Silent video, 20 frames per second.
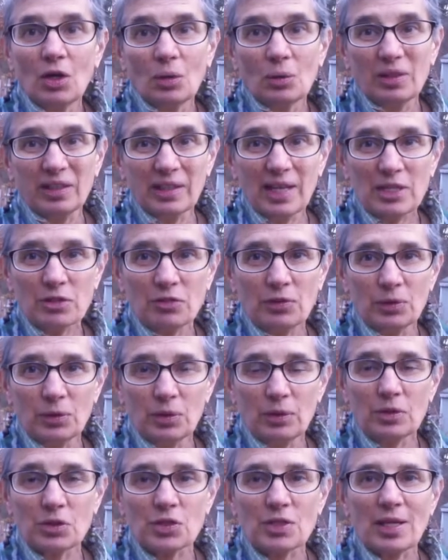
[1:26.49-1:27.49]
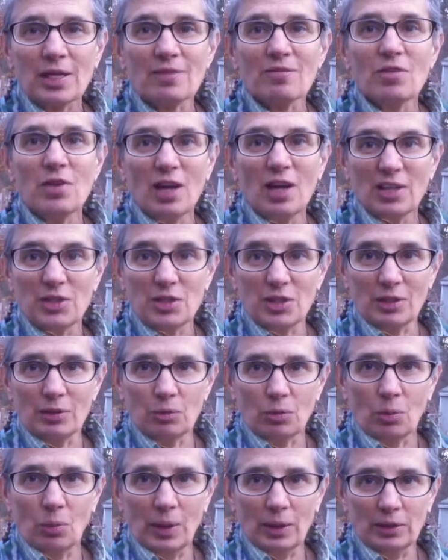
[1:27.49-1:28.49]
But the last few years, they have not
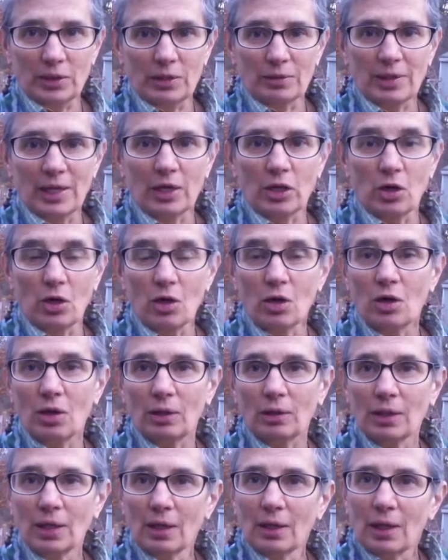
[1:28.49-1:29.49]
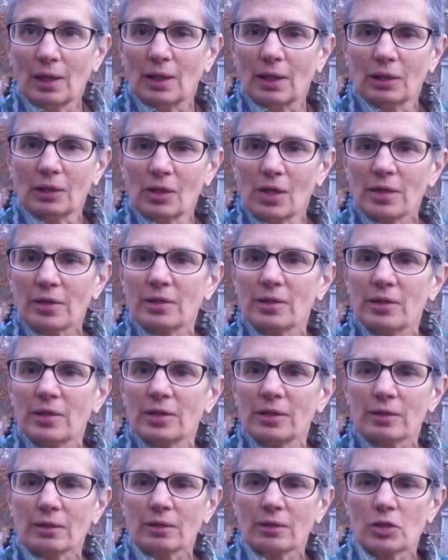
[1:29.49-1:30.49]
done well here at all. A lot of
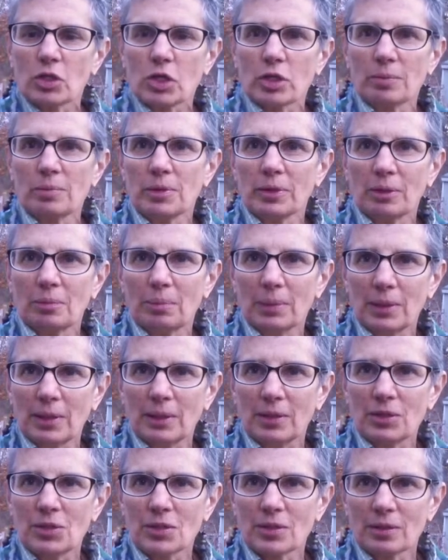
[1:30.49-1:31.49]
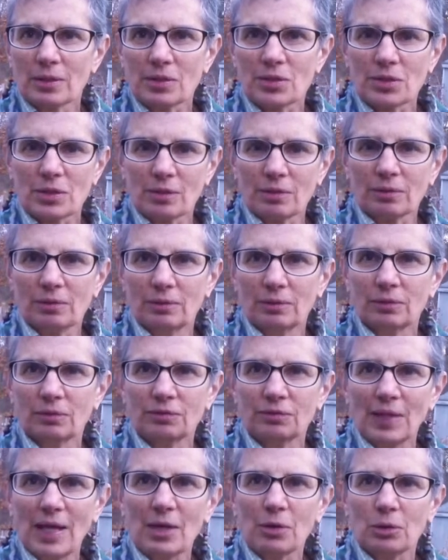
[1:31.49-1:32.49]
their terminal buds, this is the
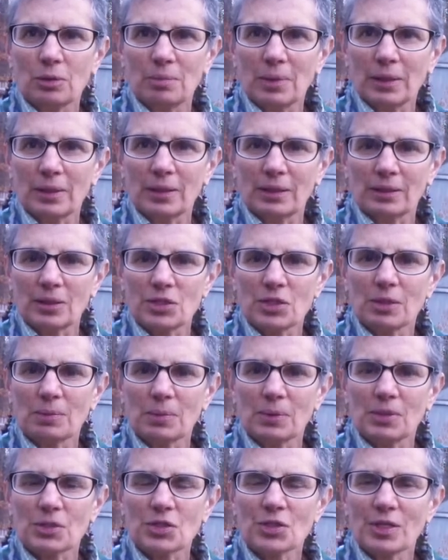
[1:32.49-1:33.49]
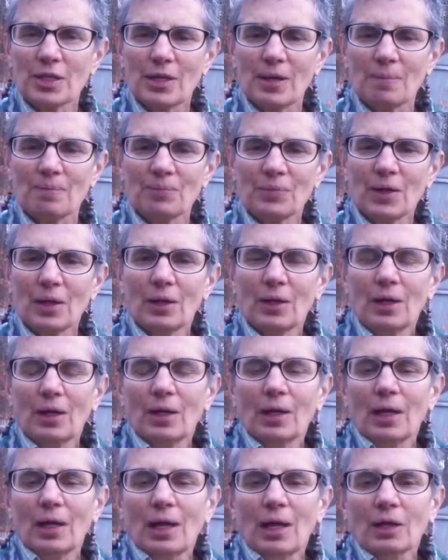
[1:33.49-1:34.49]
flower bud at the tip of the stem,
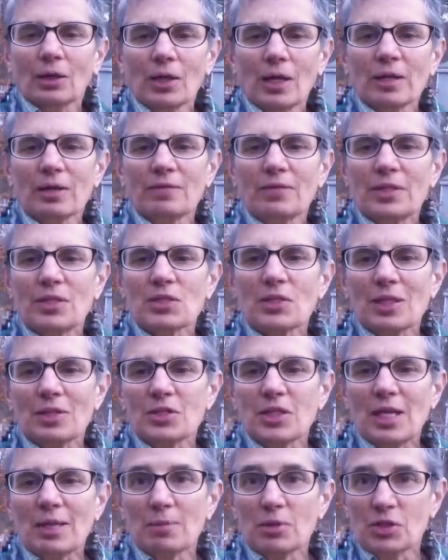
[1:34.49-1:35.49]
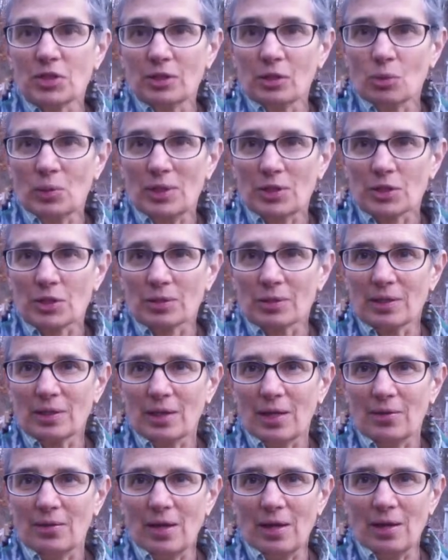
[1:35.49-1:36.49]
a lot of these get damaged in the winter
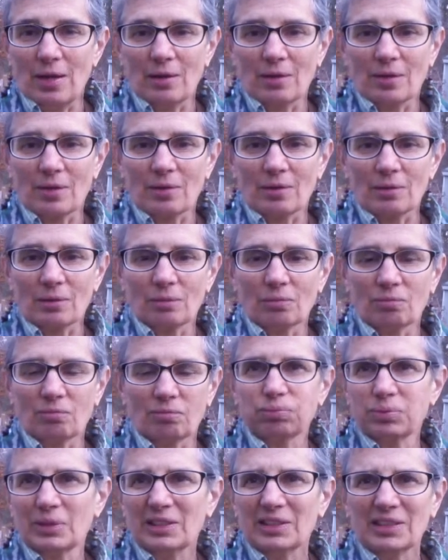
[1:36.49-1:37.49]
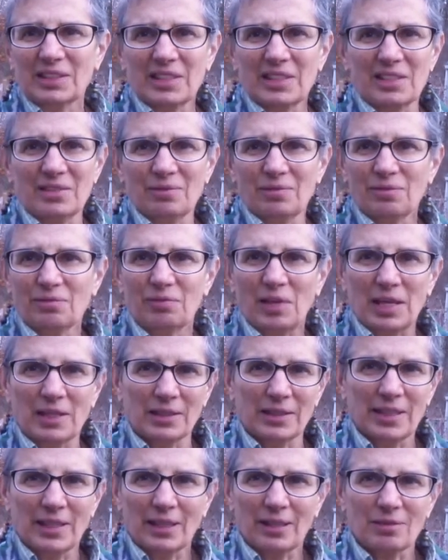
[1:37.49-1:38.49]
and they are really
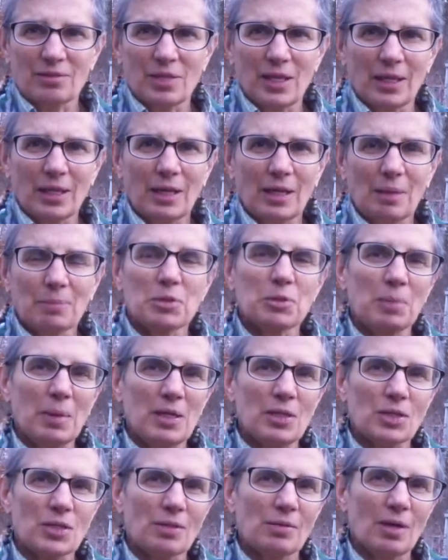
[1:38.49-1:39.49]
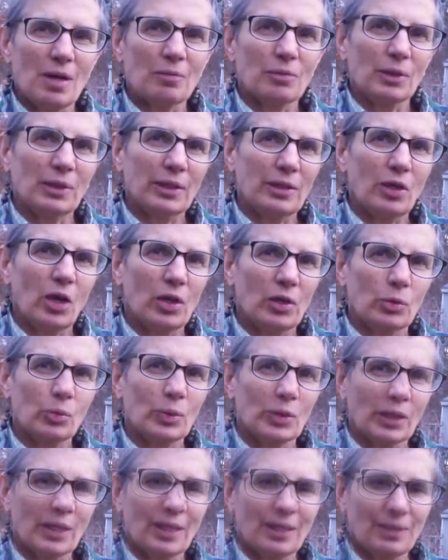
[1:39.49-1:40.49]
failing and taking up space and not really hard
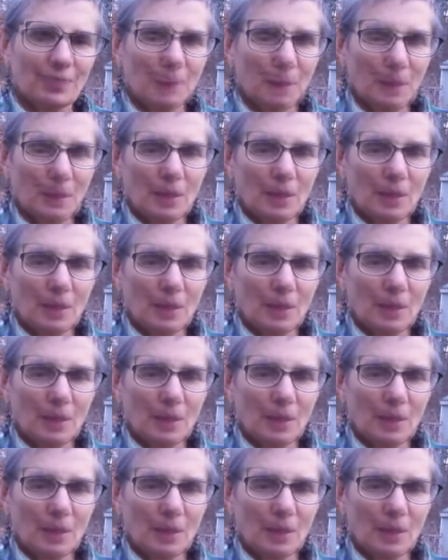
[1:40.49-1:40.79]
working.